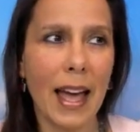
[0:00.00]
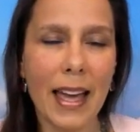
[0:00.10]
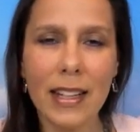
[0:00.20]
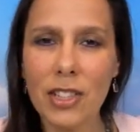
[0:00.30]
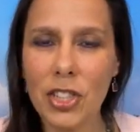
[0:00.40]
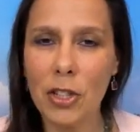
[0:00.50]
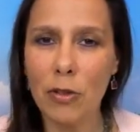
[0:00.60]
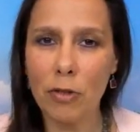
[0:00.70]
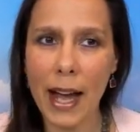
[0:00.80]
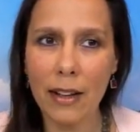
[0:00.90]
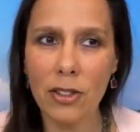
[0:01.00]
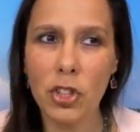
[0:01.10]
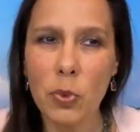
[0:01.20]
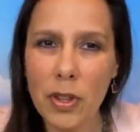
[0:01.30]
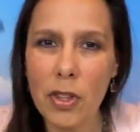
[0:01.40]
energy around
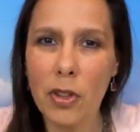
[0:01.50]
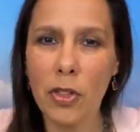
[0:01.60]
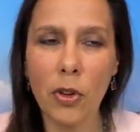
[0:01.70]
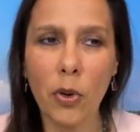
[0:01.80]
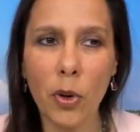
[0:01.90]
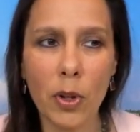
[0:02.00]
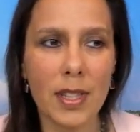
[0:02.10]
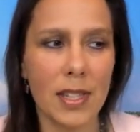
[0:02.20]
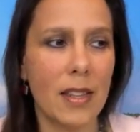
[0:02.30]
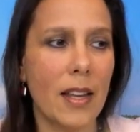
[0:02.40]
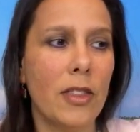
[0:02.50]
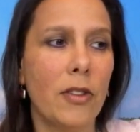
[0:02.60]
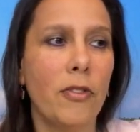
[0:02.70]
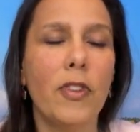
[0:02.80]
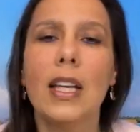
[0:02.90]
you with the thoughts, and the
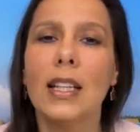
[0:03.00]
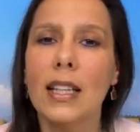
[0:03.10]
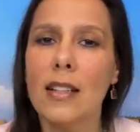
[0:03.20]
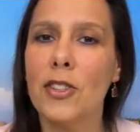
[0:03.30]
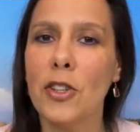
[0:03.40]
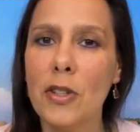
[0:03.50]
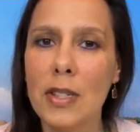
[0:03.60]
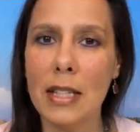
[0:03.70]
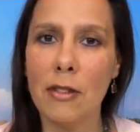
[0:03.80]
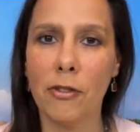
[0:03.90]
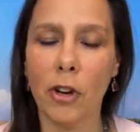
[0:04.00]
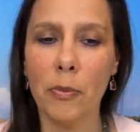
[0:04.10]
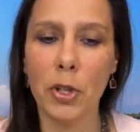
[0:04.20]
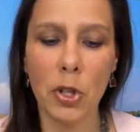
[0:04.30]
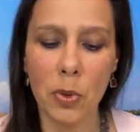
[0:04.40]
feeling that's oozing
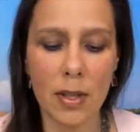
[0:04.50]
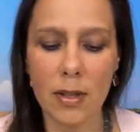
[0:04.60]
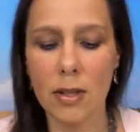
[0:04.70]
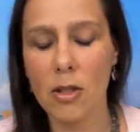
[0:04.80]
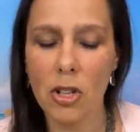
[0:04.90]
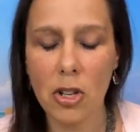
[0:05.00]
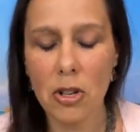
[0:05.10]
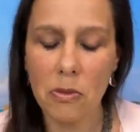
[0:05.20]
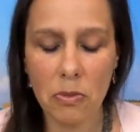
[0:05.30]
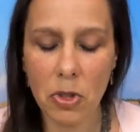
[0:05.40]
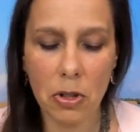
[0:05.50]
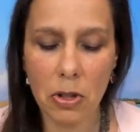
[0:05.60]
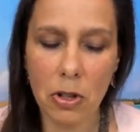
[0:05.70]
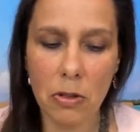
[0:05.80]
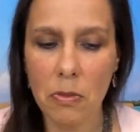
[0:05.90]
from you is,
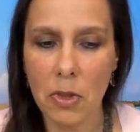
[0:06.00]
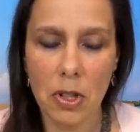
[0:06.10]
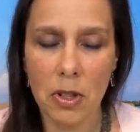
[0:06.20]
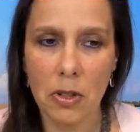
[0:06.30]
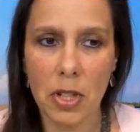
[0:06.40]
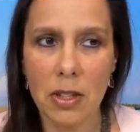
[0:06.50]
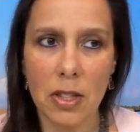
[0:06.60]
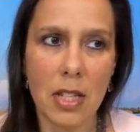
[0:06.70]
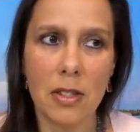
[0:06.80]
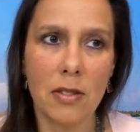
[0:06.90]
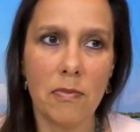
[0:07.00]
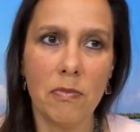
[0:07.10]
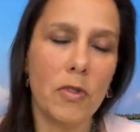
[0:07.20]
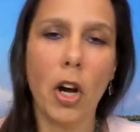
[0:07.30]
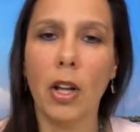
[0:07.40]
oh, there's
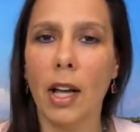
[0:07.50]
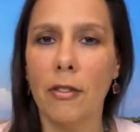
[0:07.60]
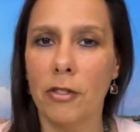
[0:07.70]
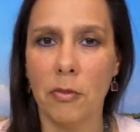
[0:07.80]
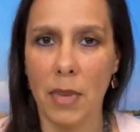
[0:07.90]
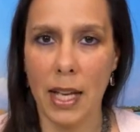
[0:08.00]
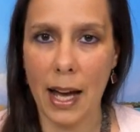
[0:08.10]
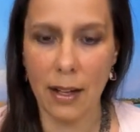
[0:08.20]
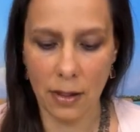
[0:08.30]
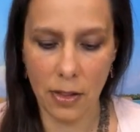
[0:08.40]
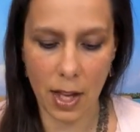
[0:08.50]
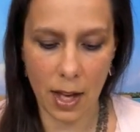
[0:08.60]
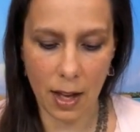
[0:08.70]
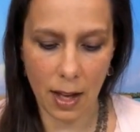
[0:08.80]
no love for me out there.